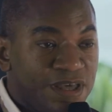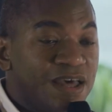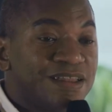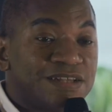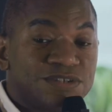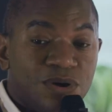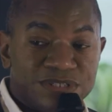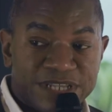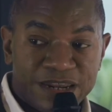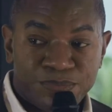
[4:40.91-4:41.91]
That's called
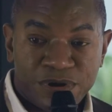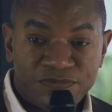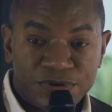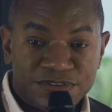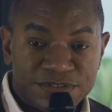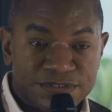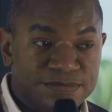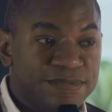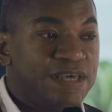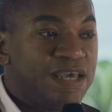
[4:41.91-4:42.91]
data provenance.
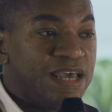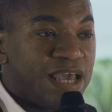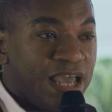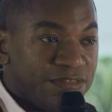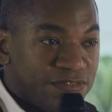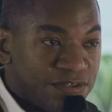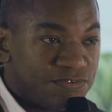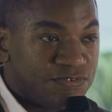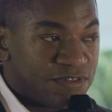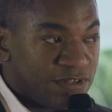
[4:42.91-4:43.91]
And this
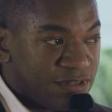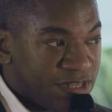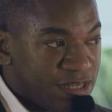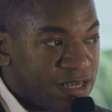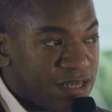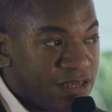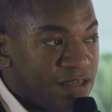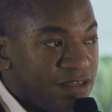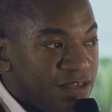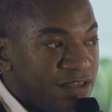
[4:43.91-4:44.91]
is the
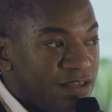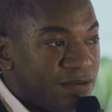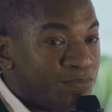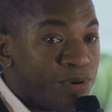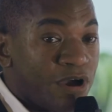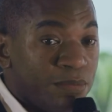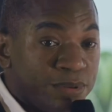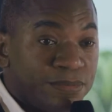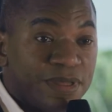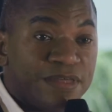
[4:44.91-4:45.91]
key
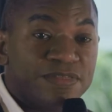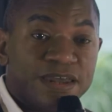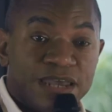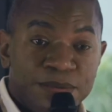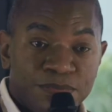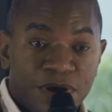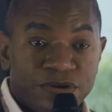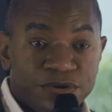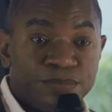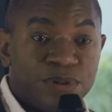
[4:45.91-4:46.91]
problem that a
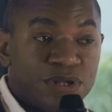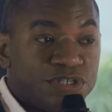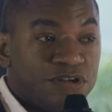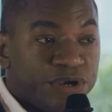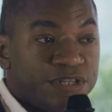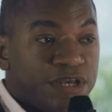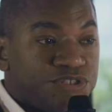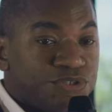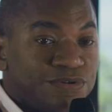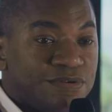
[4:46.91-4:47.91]
modern blockchain
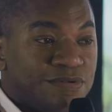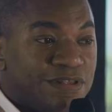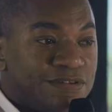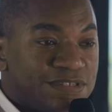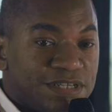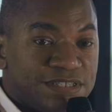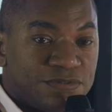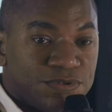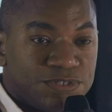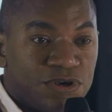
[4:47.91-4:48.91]
architecture sets out to
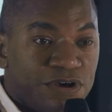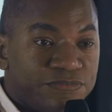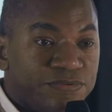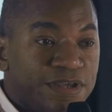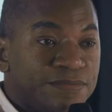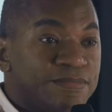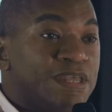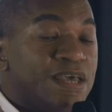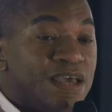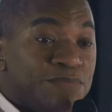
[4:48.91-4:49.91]
solve.
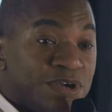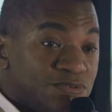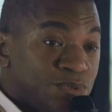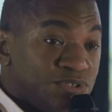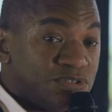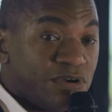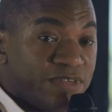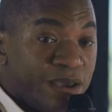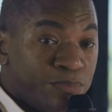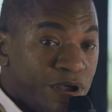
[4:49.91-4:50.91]
Because once you solve
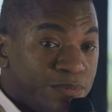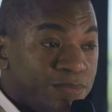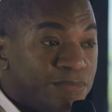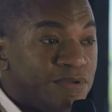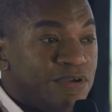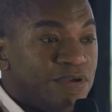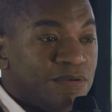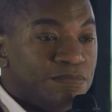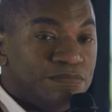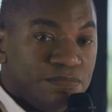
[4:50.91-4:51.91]
that problem,
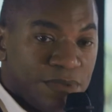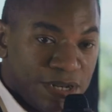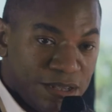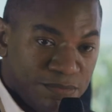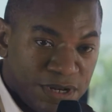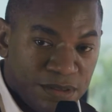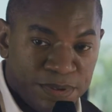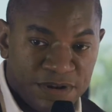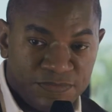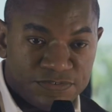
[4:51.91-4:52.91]
many, many
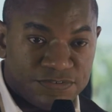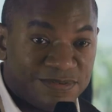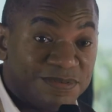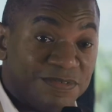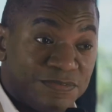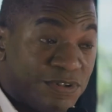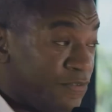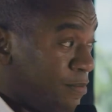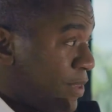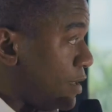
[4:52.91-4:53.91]
benefits flow
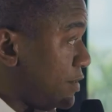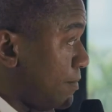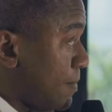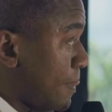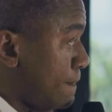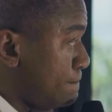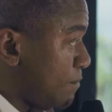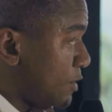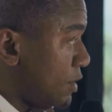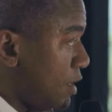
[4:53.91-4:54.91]
from that.
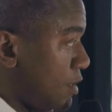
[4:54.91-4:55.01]
Okay.